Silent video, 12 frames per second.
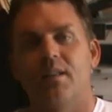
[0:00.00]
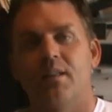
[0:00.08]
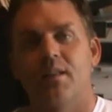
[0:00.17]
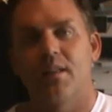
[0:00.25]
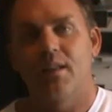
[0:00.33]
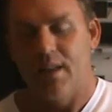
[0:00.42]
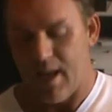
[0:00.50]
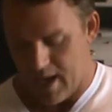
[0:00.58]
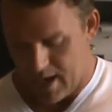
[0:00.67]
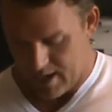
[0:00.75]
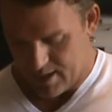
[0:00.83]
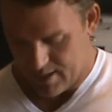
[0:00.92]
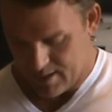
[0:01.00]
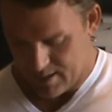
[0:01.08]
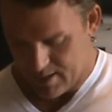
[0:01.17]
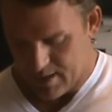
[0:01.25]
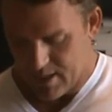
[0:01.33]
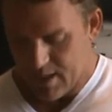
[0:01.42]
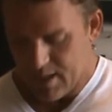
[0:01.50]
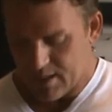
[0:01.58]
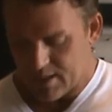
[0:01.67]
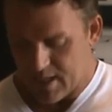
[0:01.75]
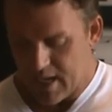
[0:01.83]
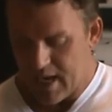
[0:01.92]
Today.
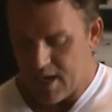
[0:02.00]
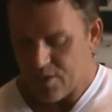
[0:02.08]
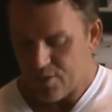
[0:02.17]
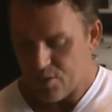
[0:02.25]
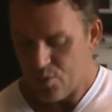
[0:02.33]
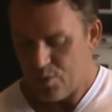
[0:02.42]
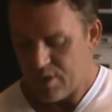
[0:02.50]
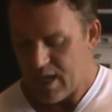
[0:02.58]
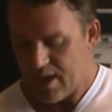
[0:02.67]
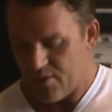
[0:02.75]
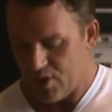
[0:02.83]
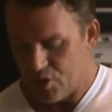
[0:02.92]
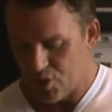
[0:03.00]
Saying through David,